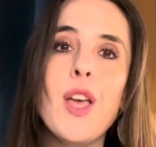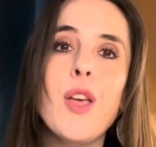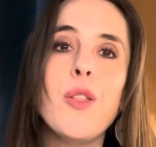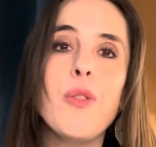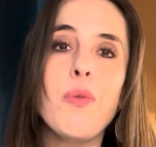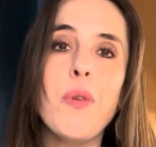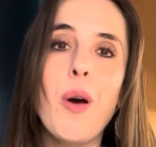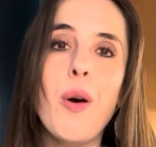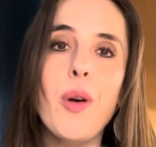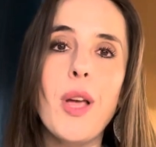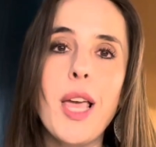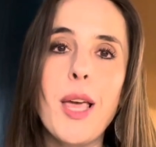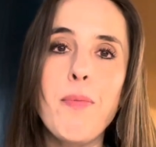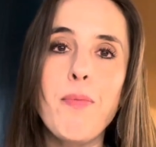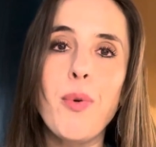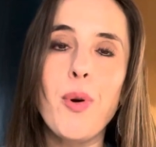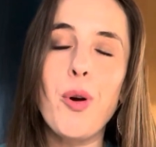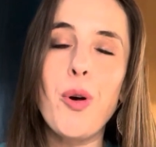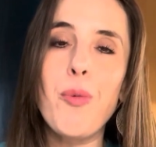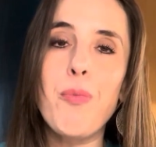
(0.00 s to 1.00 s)
throughout
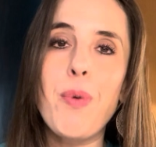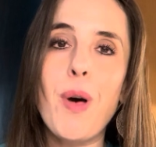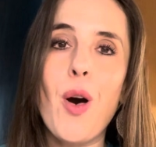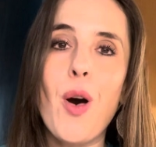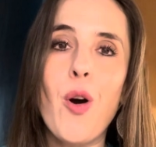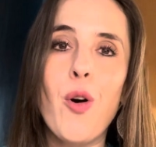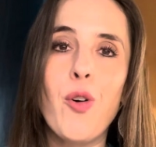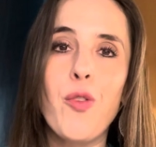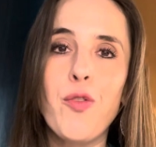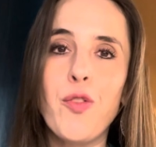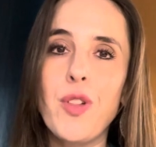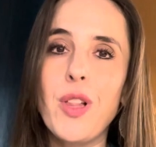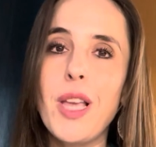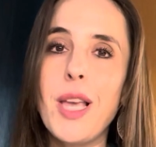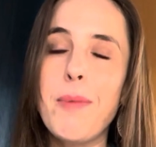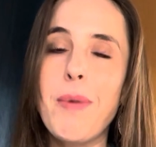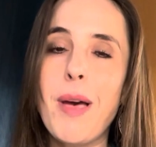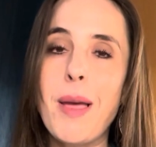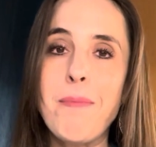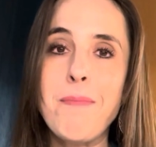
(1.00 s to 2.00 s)
April, but
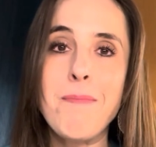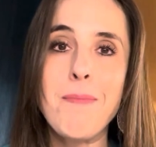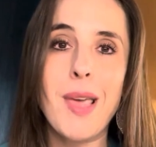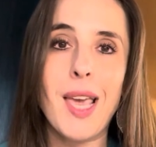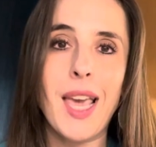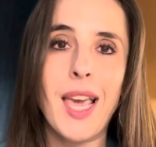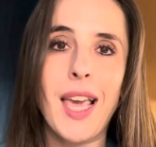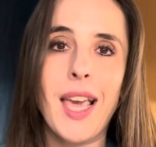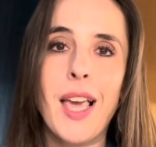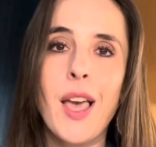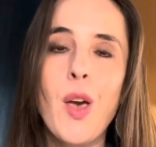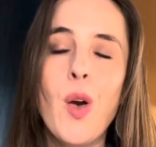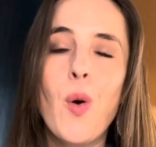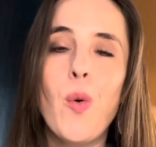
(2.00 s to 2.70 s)
hopefully by May,